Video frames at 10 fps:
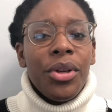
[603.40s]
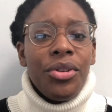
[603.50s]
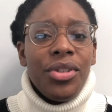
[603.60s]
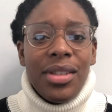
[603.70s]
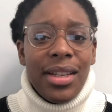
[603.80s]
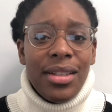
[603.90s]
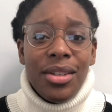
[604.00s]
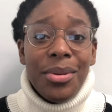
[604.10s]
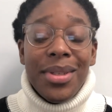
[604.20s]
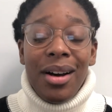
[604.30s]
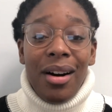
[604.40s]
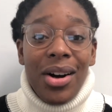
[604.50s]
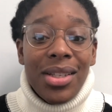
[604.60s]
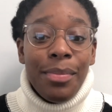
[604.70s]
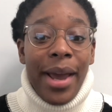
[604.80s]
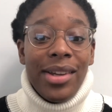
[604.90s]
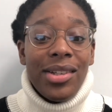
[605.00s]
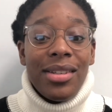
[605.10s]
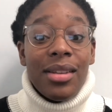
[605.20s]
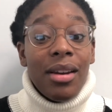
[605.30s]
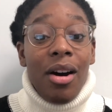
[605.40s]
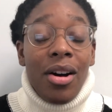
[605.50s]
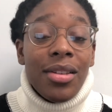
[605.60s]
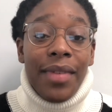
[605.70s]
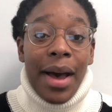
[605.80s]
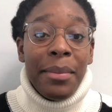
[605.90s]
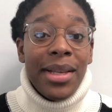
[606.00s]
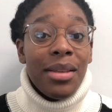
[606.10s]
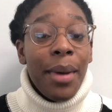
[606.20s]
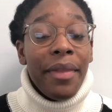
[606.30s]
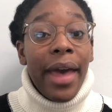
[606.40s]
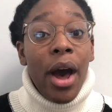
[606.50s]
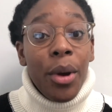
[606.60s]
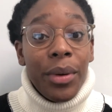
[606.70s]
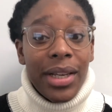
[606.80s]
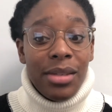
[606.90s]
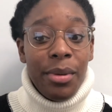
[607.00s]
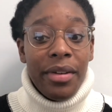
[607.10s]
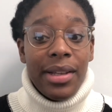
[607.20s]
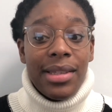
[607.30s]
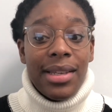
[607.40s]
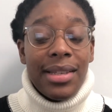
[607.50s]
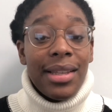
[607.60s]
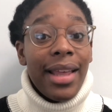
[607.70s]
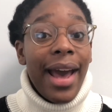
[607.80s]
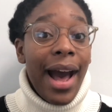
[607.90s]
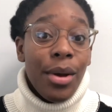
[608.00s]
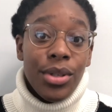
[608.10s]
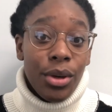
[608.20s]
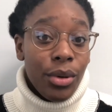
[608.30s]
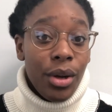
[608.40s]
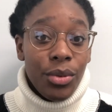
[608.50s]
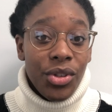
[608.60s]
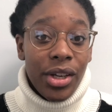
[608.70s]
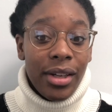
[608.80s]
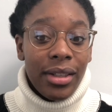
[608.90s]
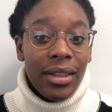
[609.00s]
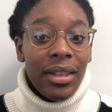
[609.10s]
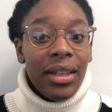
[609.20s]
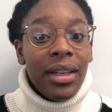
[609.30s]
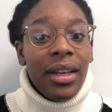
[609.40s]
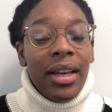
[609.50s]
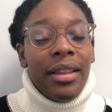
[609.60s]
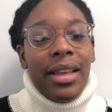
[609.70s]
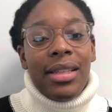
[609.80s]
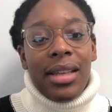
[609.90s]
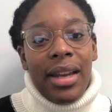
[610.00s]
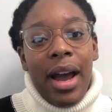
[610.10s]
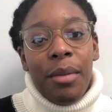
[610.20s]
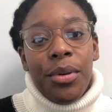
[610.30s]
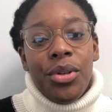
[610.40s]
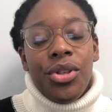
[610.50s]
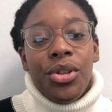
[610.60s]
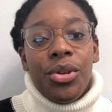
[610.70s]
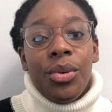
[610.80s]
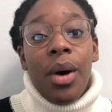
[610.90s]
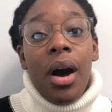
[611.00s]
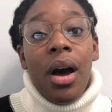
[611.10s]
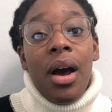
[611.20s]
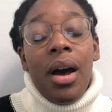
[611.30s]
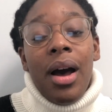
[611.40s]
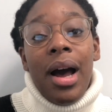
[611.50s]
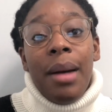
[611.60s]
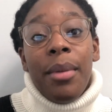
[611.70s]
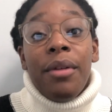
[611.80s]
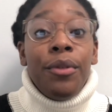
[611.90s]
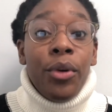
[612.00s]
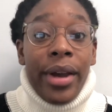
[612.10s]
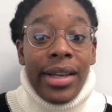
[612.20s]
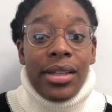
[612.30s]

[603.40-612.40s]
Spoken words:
you just need to do is ask patients and ask families about their own experiences and their household culture. This can help you to avoid